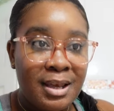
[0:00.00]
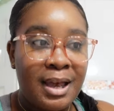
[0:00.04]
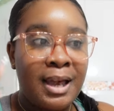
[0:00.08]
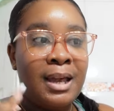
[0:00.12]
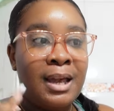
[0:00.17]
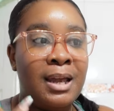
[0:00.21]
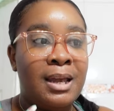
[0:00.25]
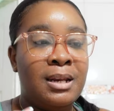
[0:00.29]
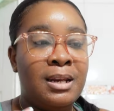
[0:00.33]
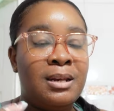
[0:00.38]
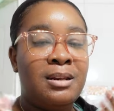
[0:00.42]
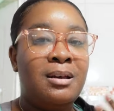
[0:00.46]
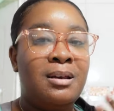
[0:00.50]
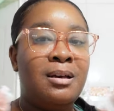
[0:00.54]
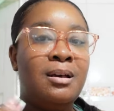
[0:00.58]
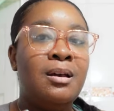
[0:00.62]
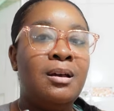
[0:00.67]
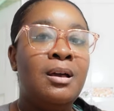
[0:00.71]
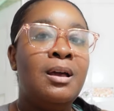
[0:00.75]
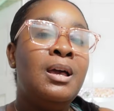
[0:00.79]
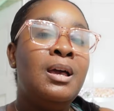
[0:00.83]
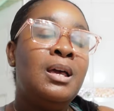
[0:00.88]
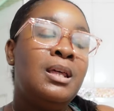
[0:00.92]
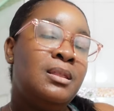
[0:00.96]
and
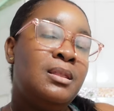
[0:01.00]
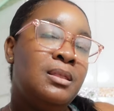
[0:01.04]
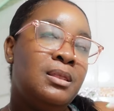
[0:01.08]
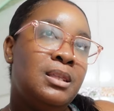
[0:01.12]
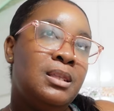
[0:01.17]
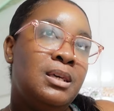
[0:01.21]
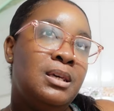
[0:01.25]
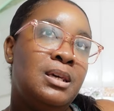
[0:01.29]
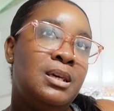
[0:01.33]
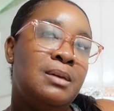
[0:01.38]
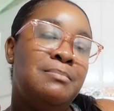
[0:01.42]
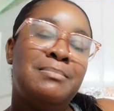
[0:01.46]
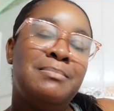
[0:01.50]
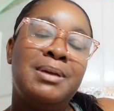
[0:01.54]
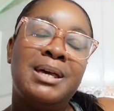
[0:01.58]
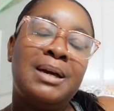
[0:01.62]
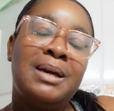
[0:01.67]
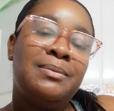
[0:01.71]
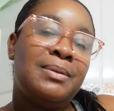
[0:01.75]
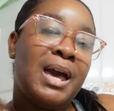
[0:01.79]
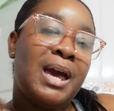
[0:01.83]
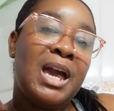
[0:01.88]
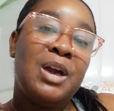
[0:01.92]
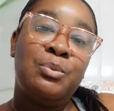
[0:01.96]
the makeup
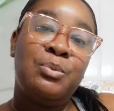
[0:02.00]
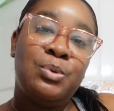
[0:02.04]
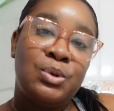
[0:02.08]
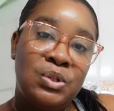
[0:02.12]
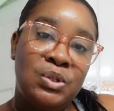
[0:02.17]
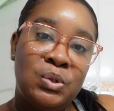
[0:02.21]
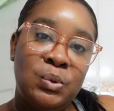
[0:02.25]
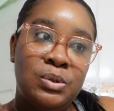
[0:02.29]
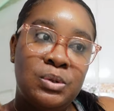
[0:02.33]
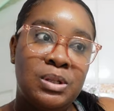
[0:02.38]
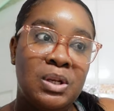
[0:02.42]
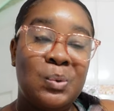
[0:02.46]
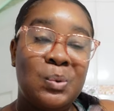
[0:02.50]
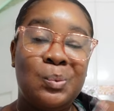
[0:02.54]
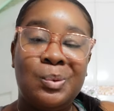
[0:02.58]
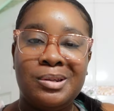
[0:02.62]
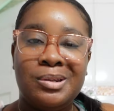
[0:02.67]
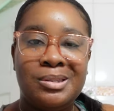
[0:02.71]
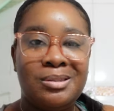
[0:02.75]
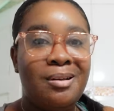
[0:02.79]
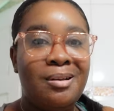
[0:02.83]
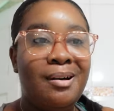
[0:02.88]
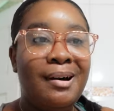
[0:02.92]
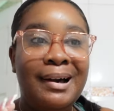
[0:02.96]
that I was using
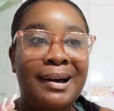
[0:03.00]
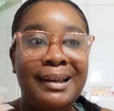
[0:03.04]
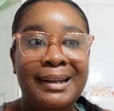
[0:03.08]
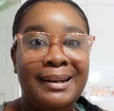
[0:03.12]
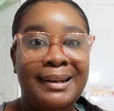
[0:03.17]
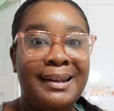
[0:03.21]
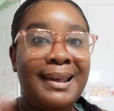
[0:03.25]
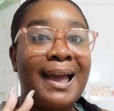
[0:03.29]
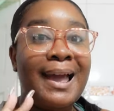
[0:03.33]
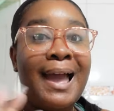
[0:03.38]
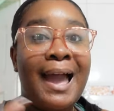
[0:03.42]
was not helping it